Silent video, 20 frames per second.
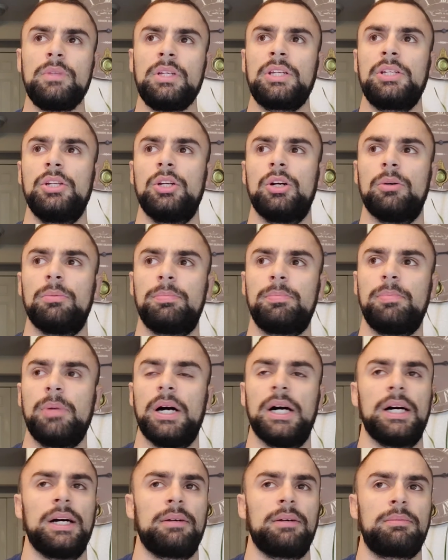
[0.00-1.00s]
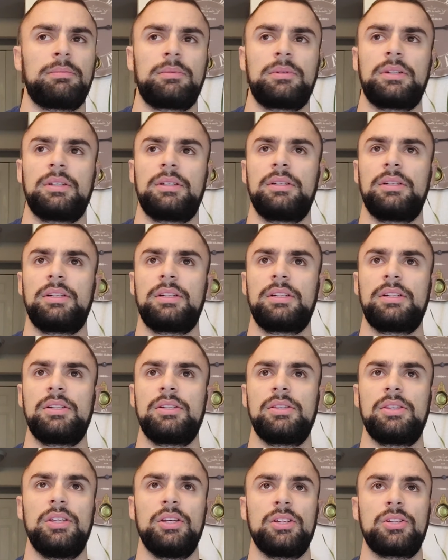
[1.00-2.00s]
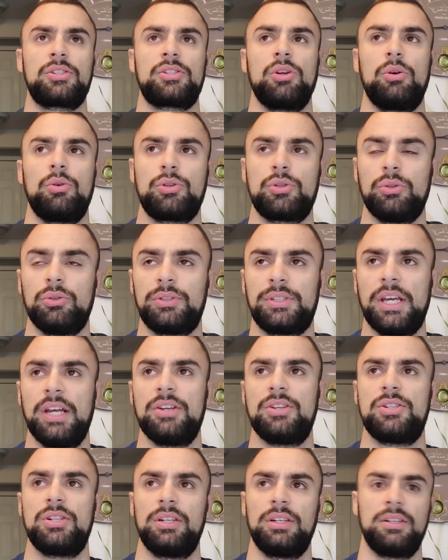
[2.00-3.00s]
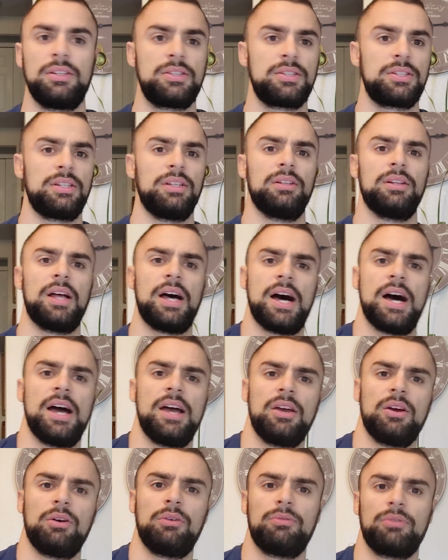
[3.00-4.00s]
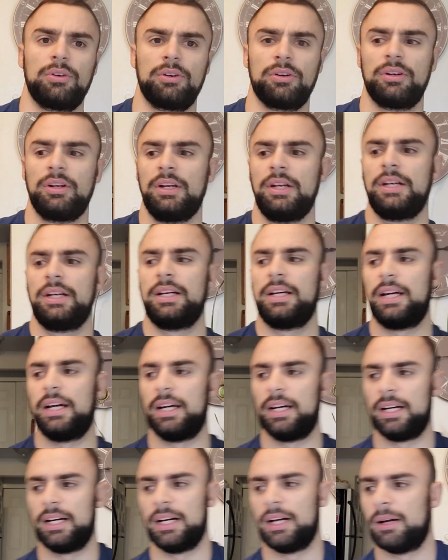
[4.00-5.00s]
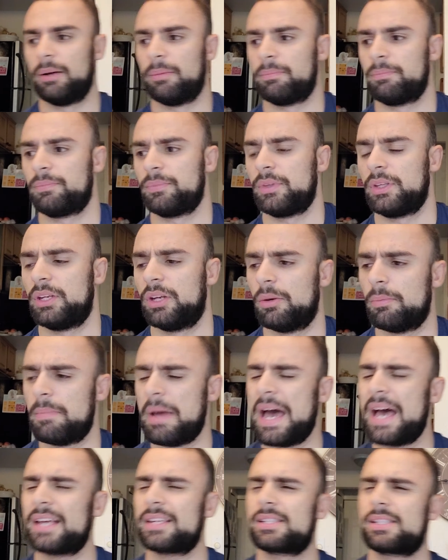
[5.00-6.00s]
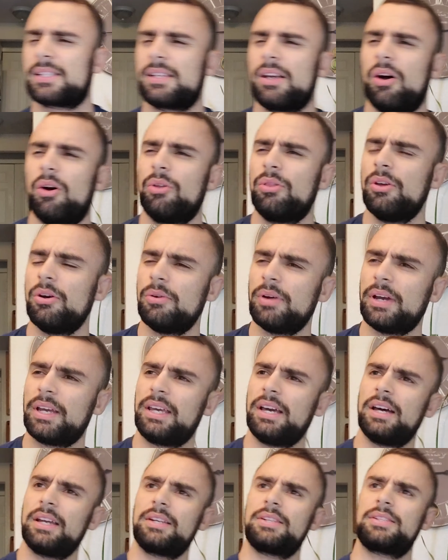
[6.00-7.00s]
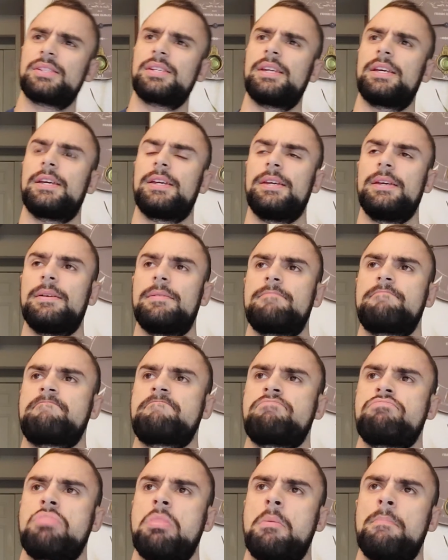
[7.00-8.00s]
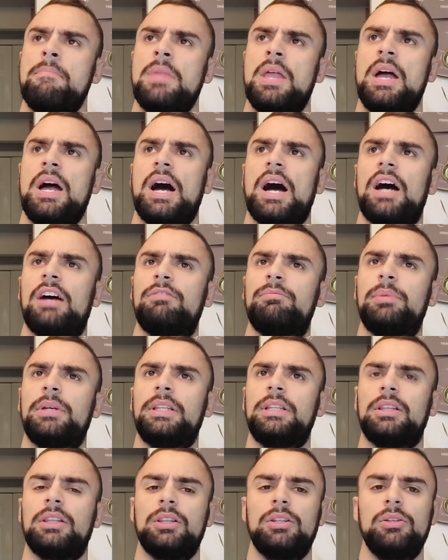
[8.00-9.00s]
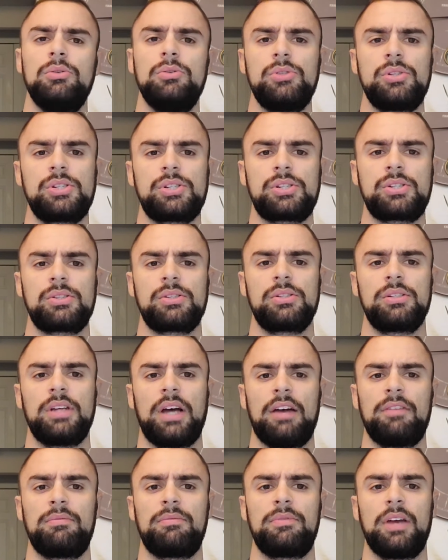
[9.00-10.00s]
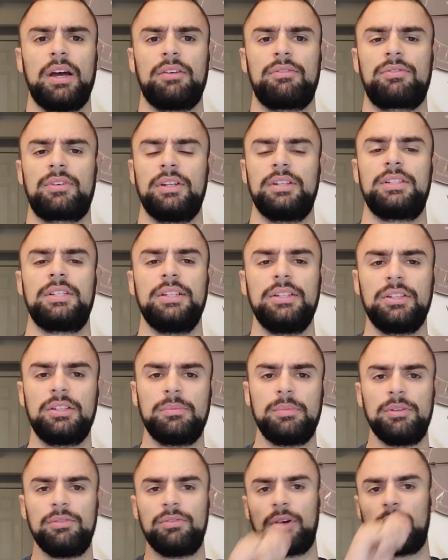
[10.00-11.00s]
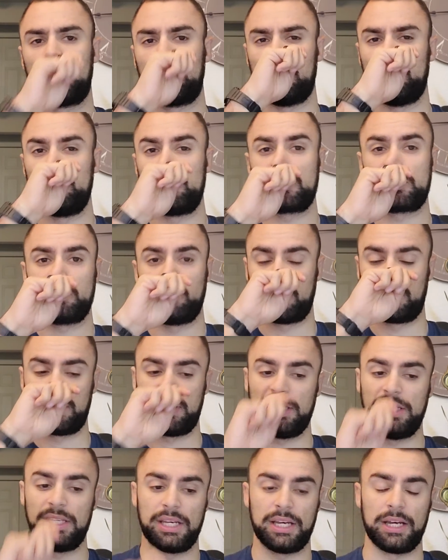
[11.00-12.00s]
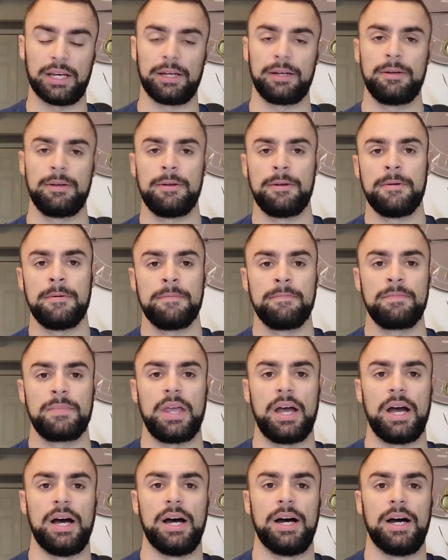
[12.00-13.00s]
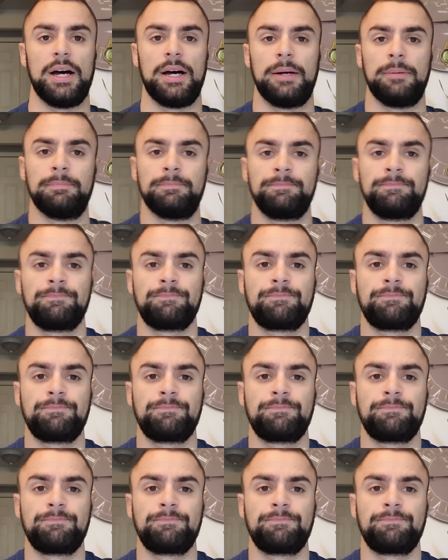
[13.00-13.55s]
the social tension still high over, masks. Although I gotta say, I've been loose. I've continued to be very loose um,